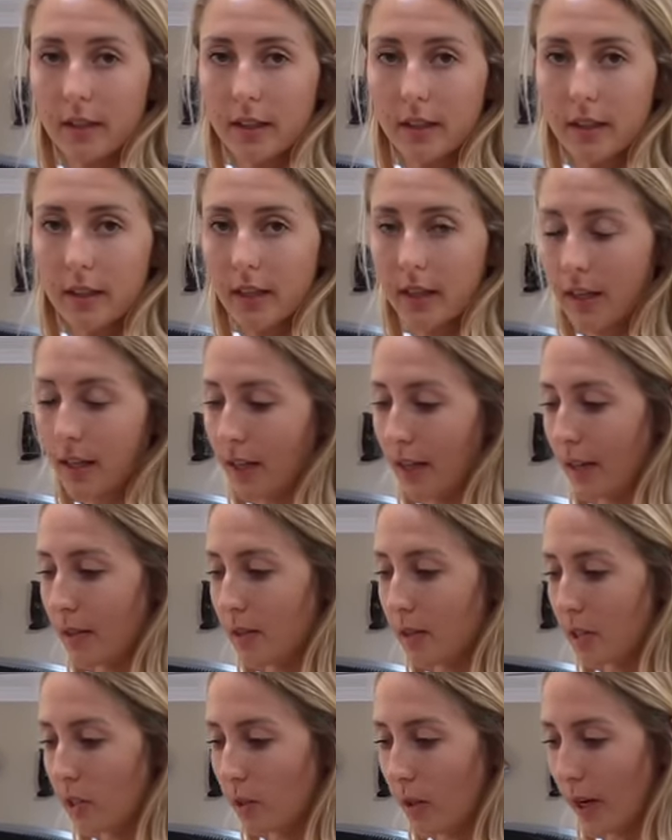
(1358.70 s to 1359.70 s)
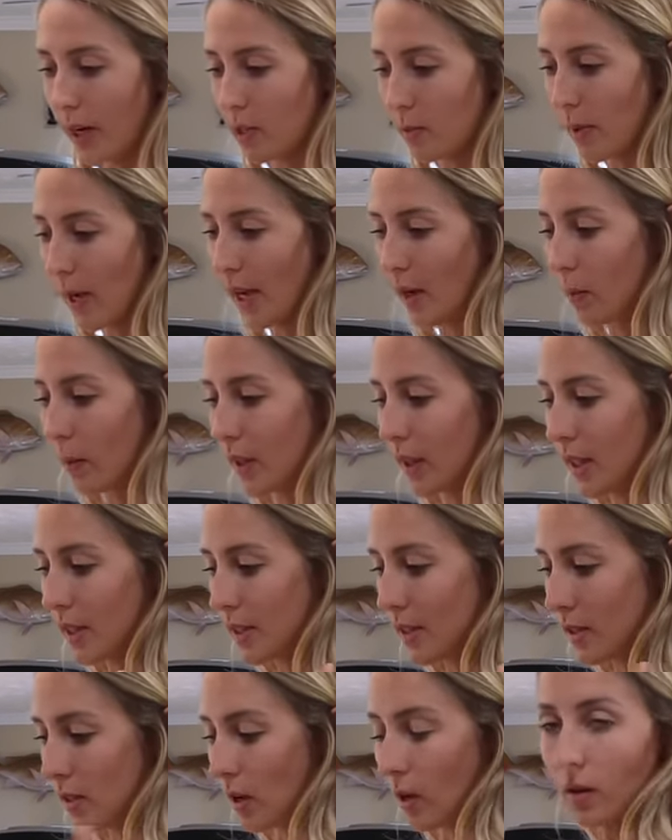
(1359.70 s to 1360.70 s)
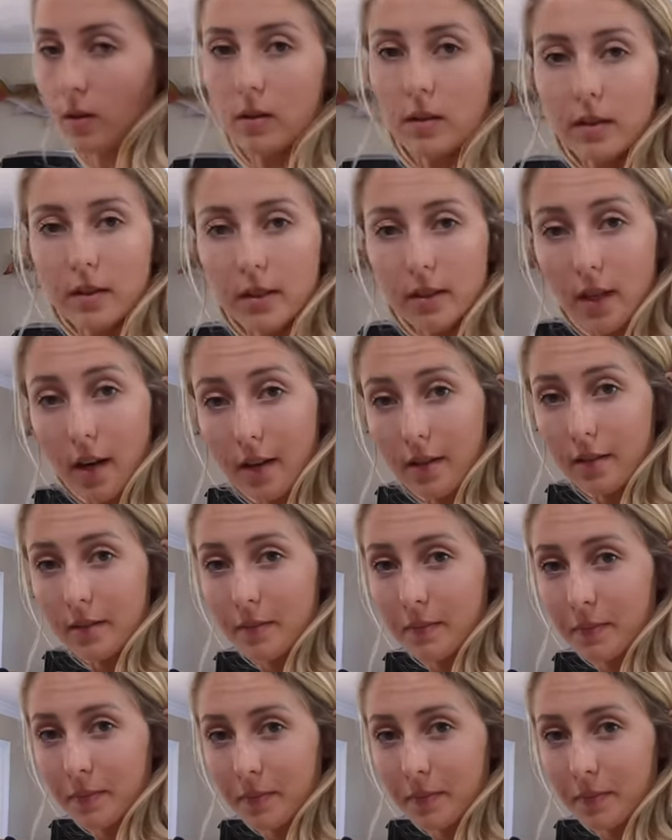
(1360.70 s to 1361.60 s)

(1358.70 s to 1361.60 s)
cook and I'll see you guys back when this is all done.